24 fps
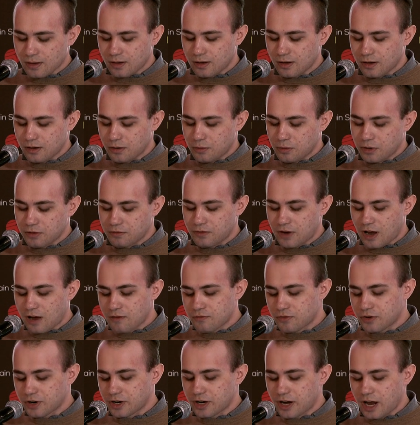with
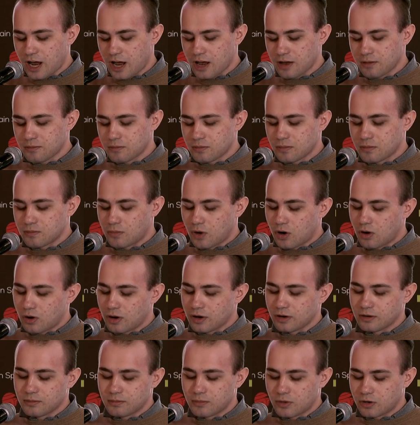every game more
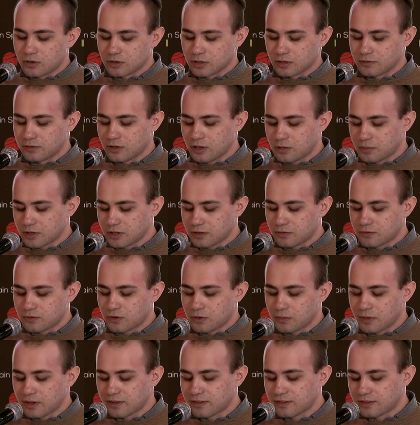and more developed
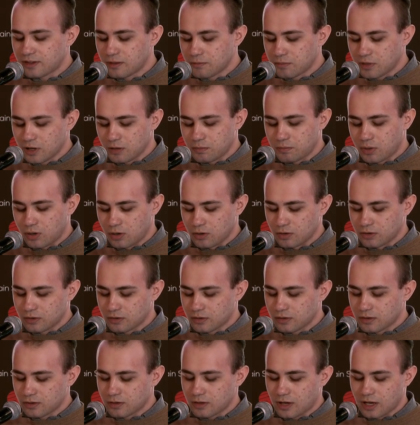from a simple
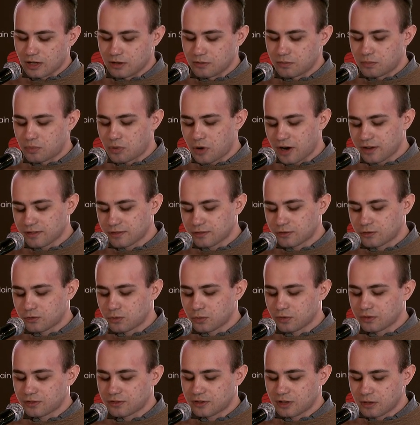point and press
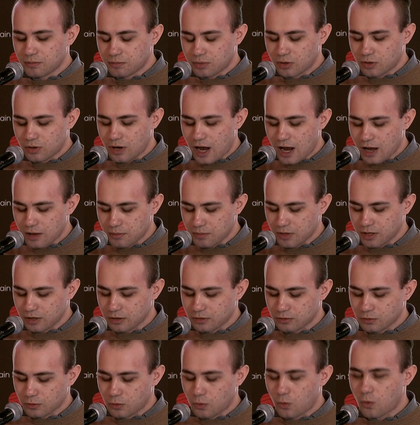through simple aiming
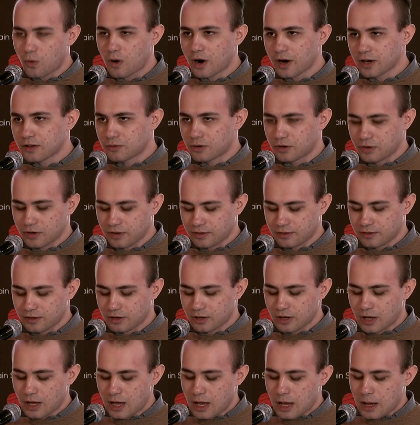to quite
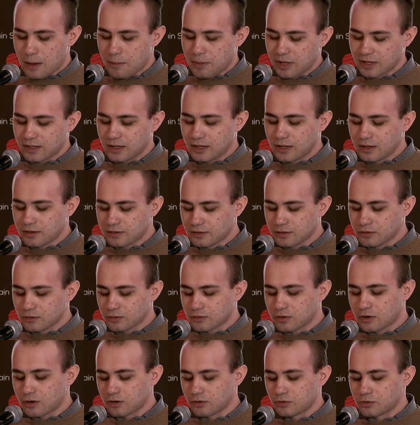realistic but easy to
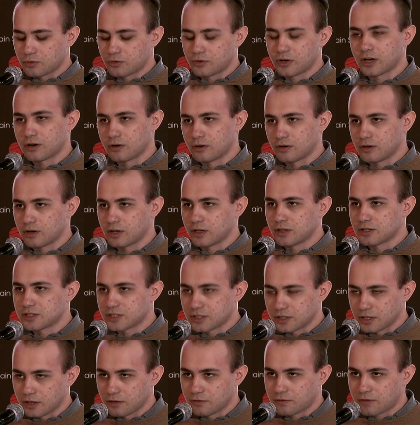control recoil in
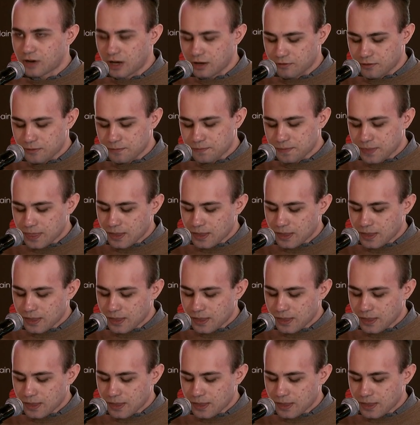GTA 5.